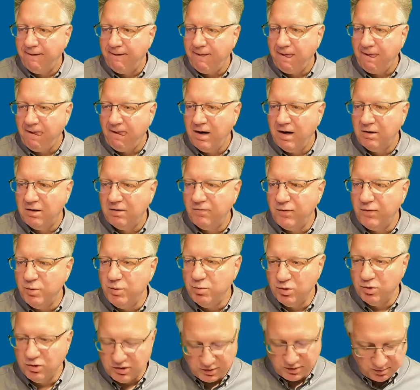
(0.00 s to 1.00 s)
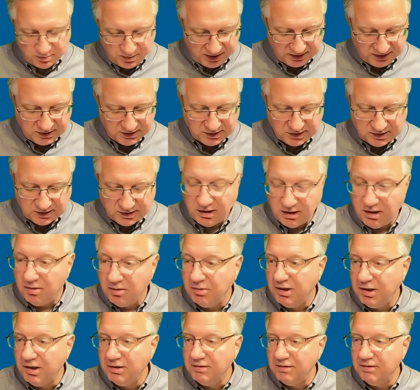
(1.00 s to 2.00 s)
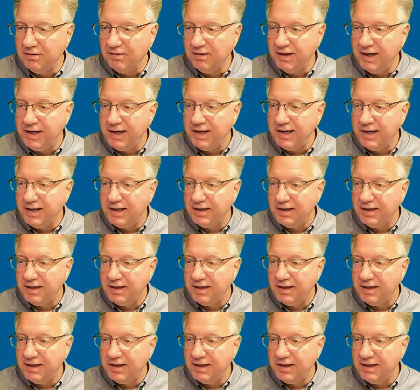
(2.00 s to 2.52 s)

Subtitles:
A few more spaces here. I'm going to delete it.